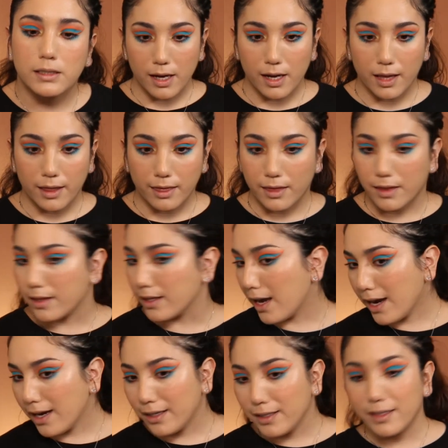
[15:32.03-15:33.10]
And
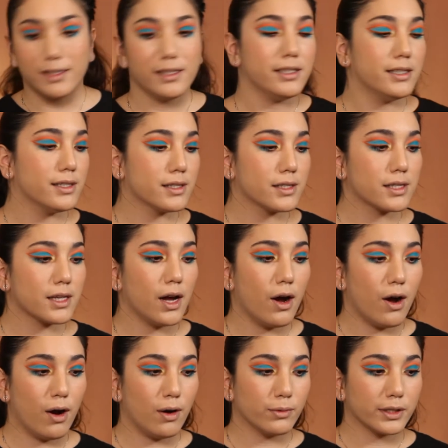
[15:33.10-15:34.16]
that is
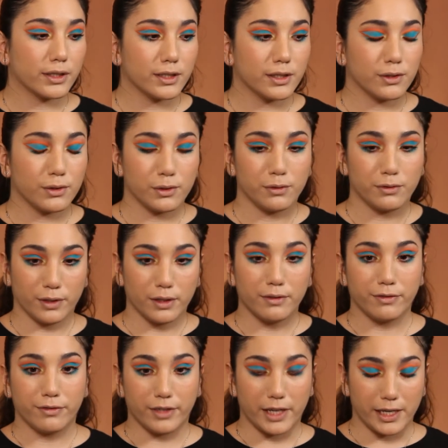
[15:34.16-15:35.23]
all we're gonna do for the
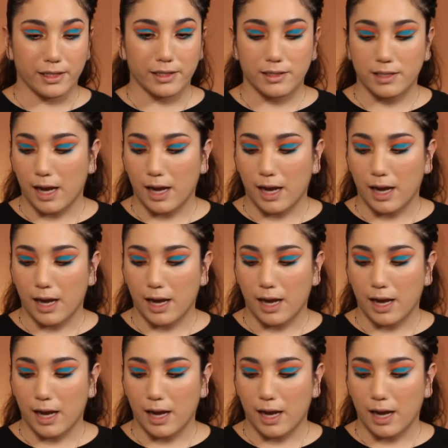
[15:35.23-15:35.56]
face.